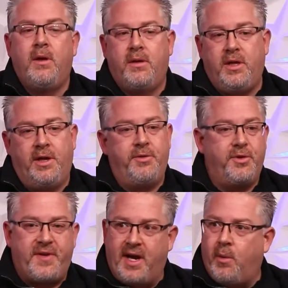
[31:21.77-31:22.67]
you know,
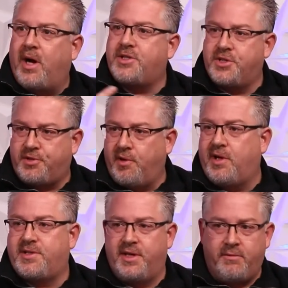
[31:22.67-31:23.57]
Newtown, Washington's
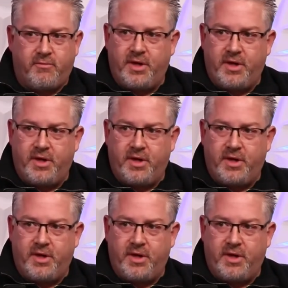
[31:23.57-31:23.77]
Crossing,